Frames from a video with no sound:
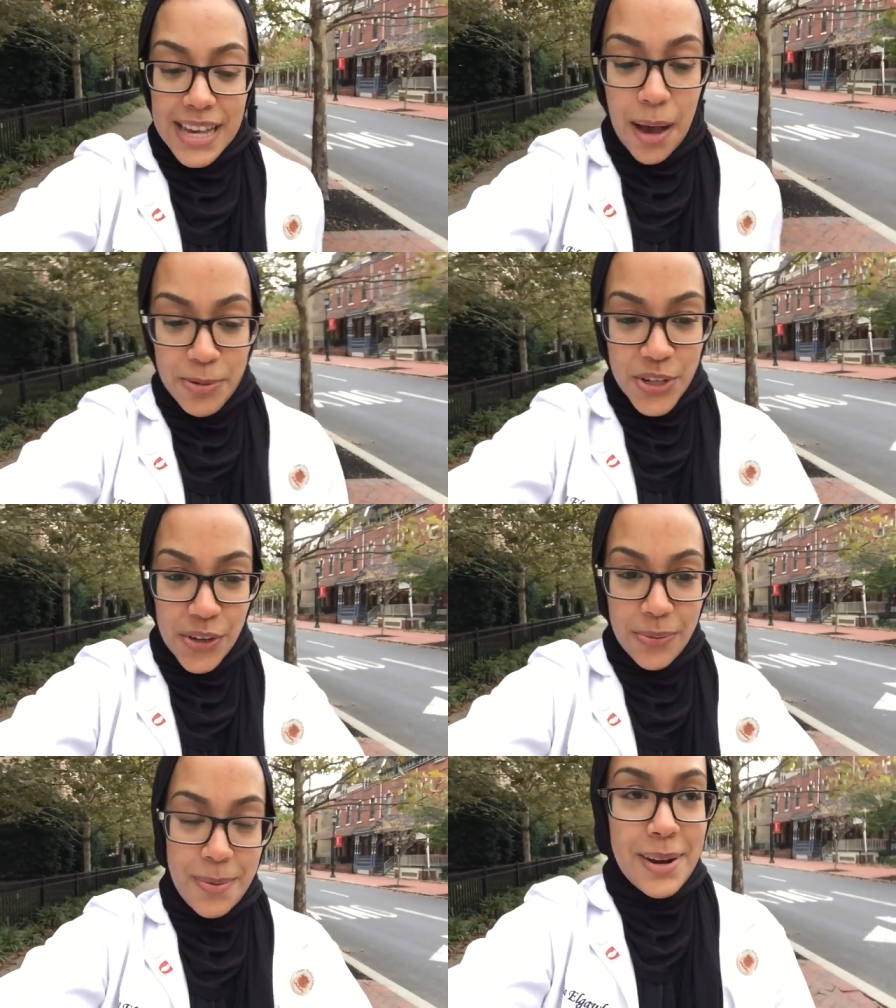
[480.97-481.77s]
It's
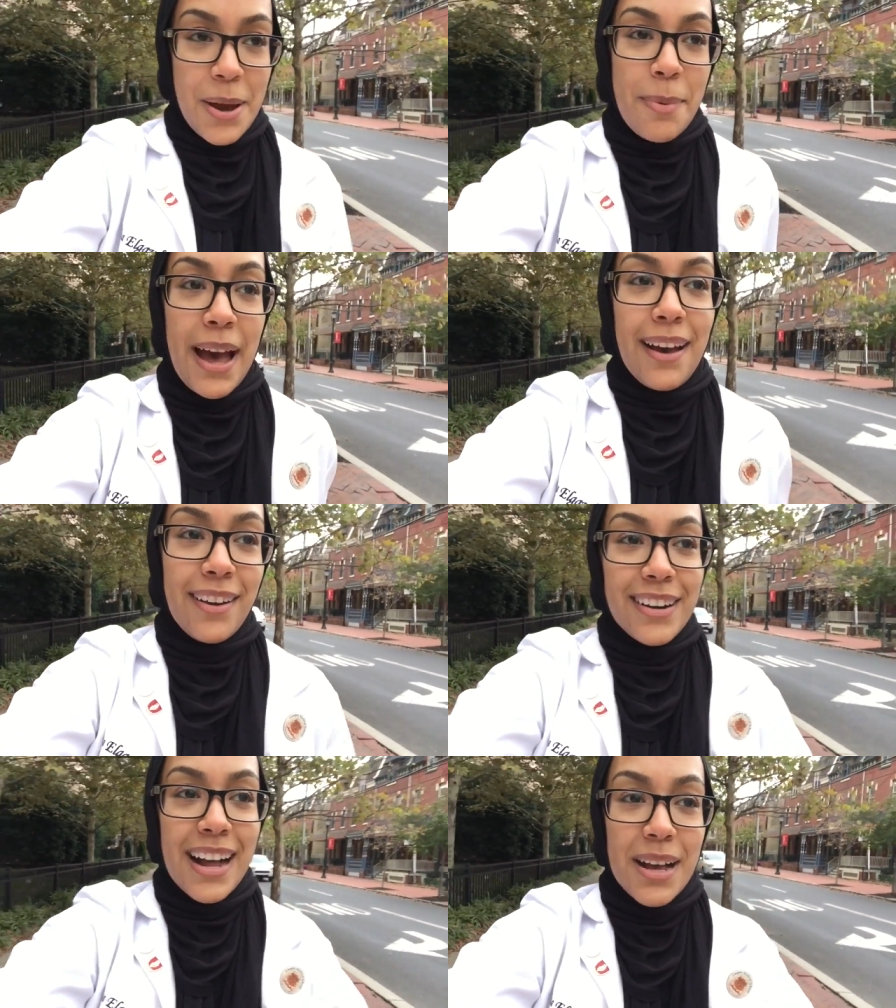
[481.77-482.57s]
optional if we wanna go
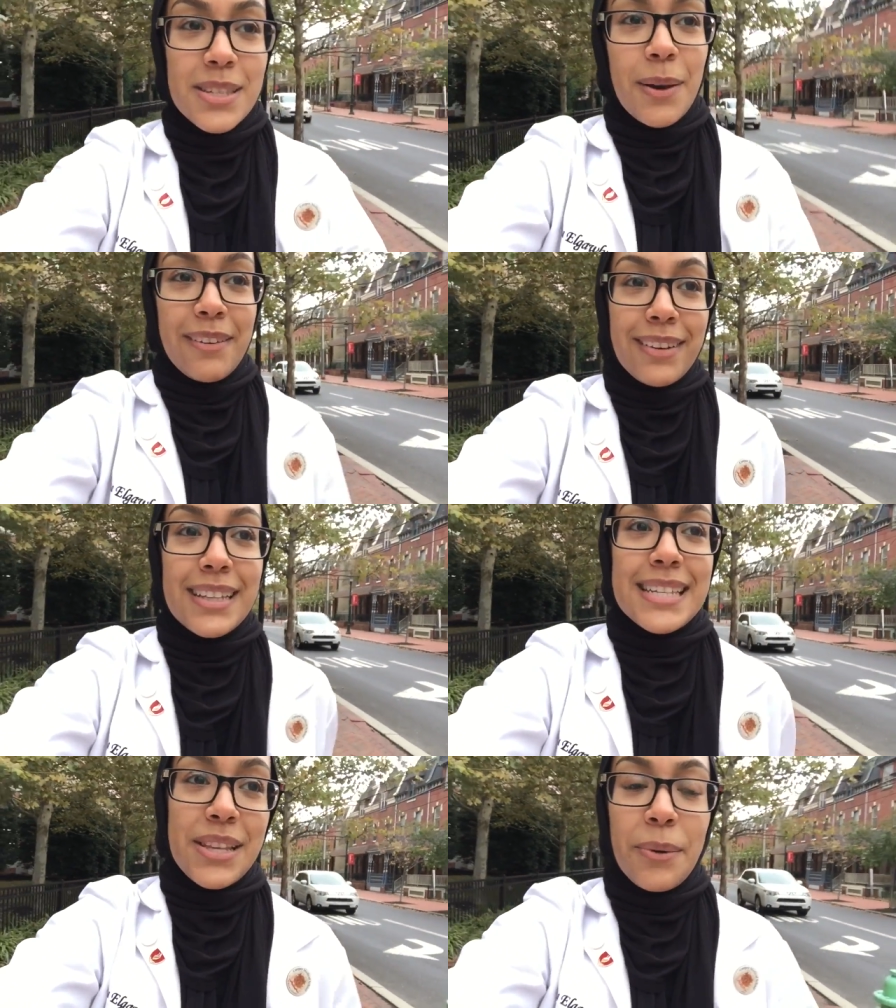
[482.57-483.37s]
back or not, so I
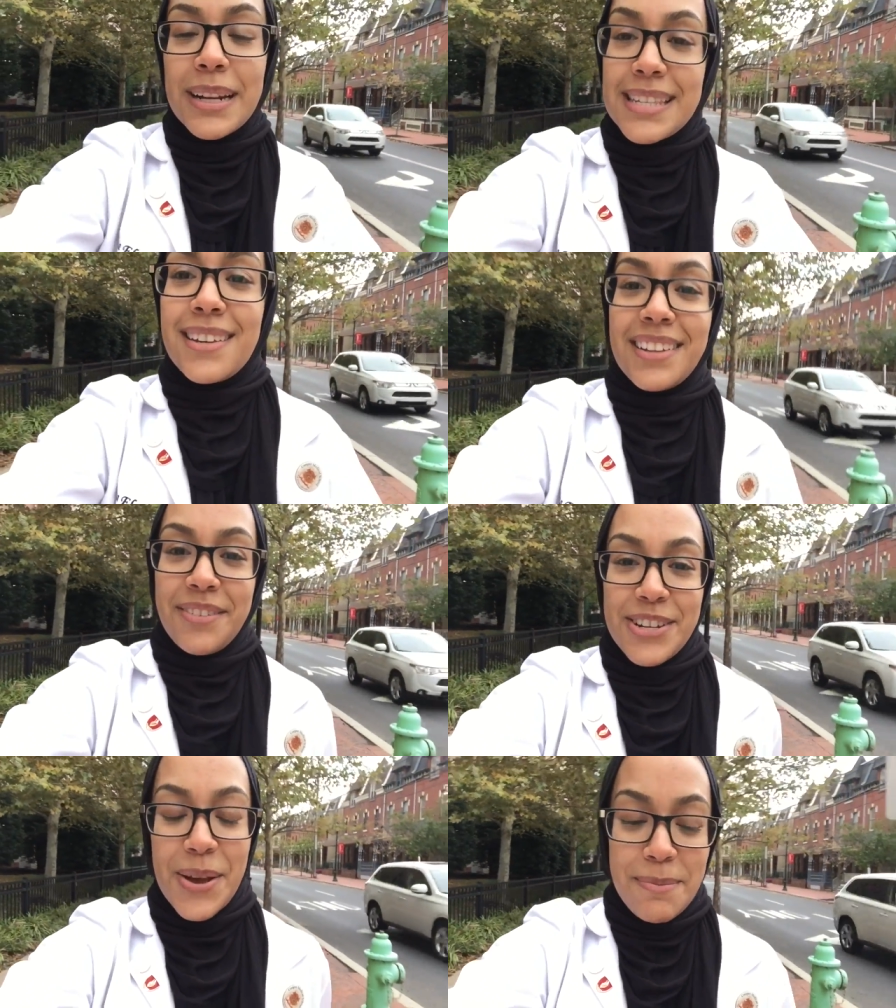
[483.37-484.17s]
really still wanna see a
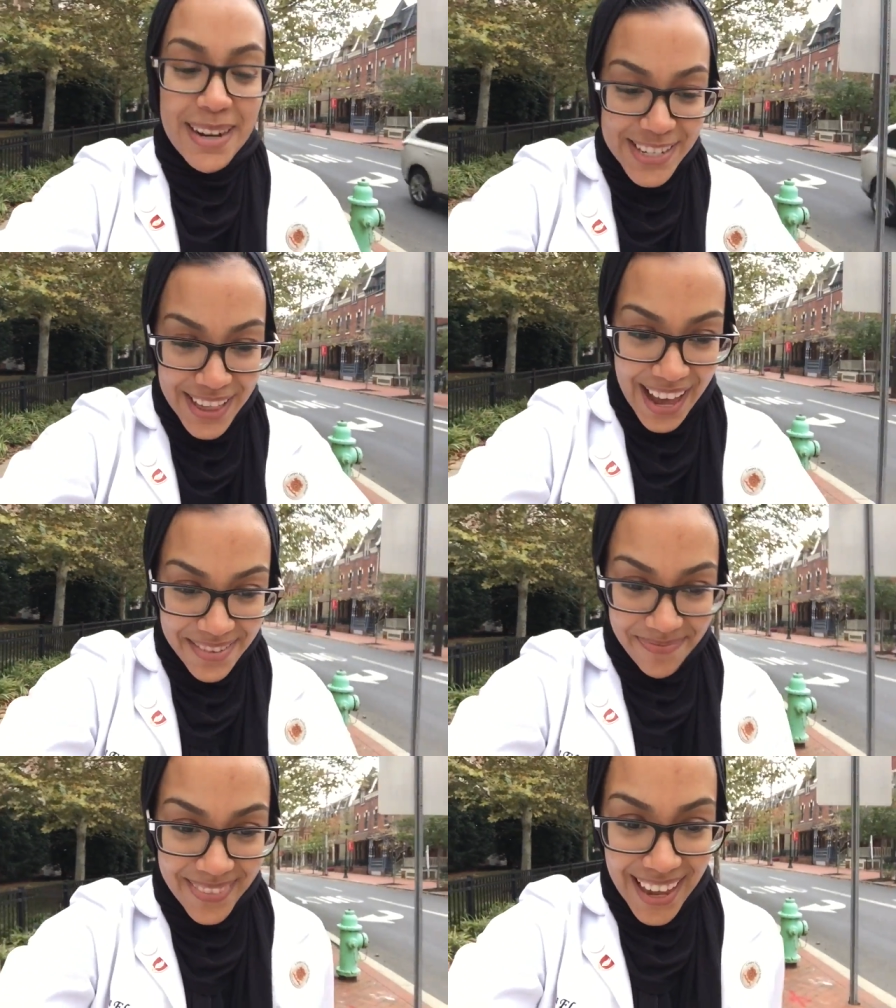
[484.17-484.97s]
delivery, so I might do
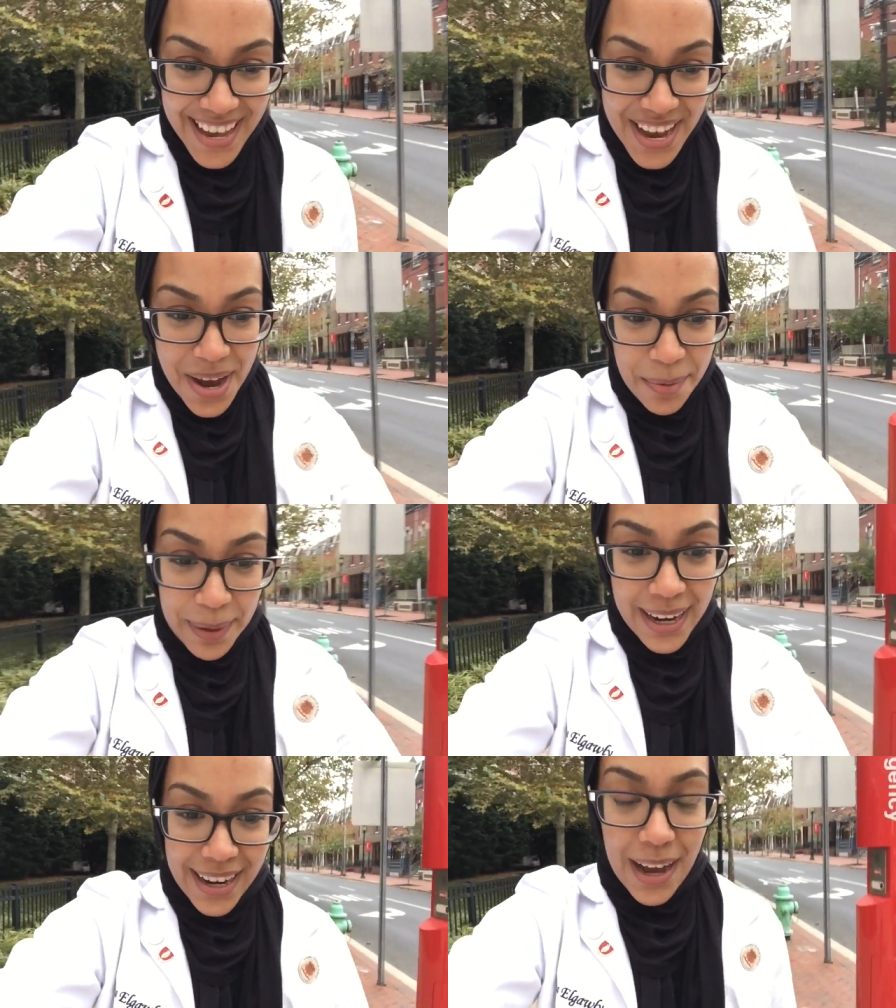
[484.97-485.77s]
that.
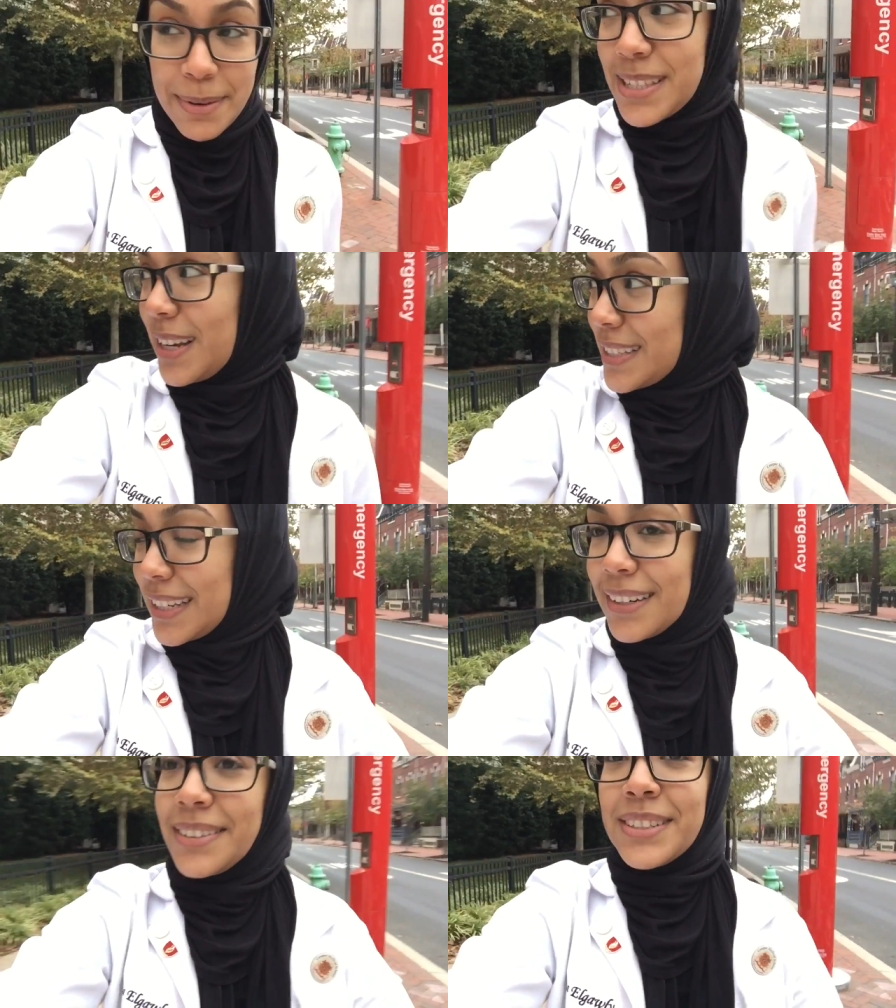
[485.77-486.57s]
But I'm
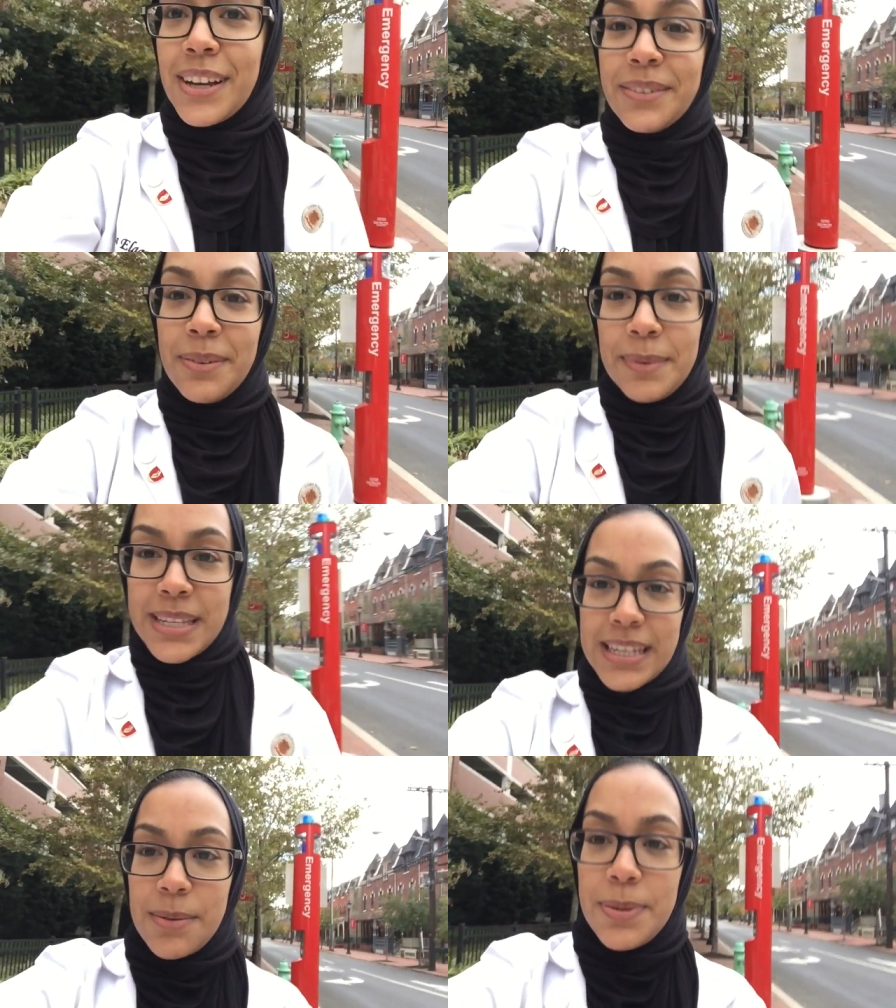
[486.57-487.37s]
exhausted, so I'm
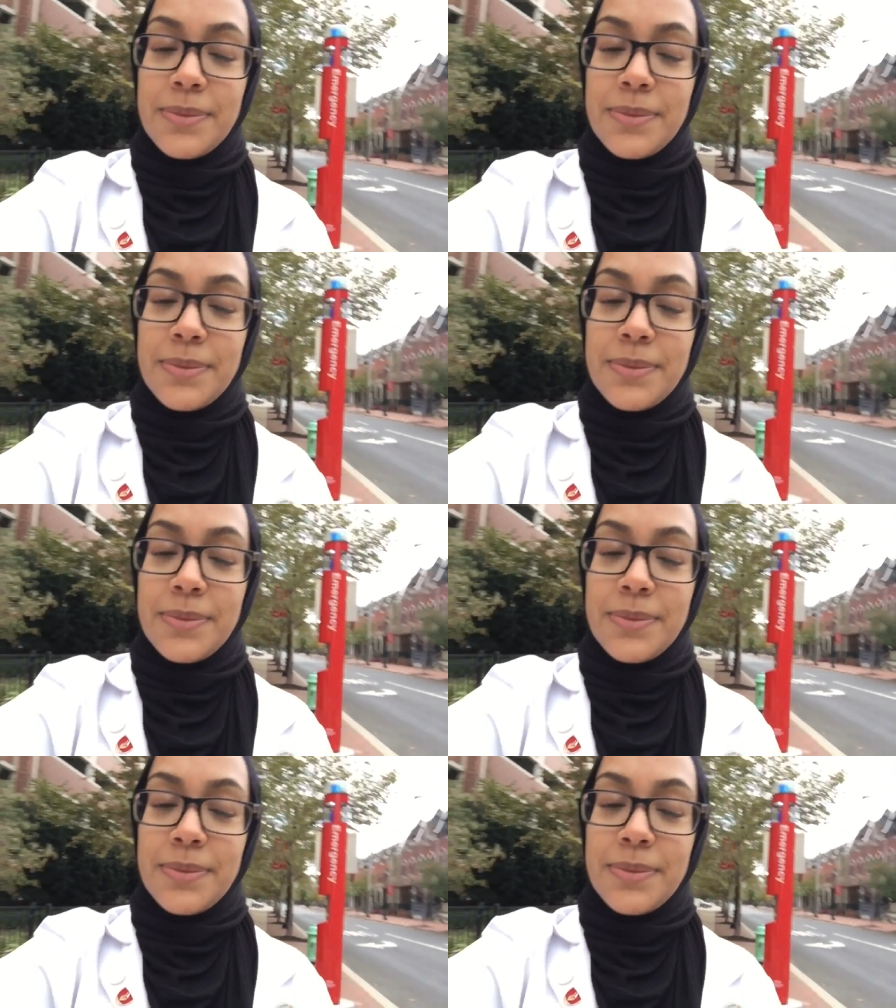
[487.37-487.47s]
gonna sleep.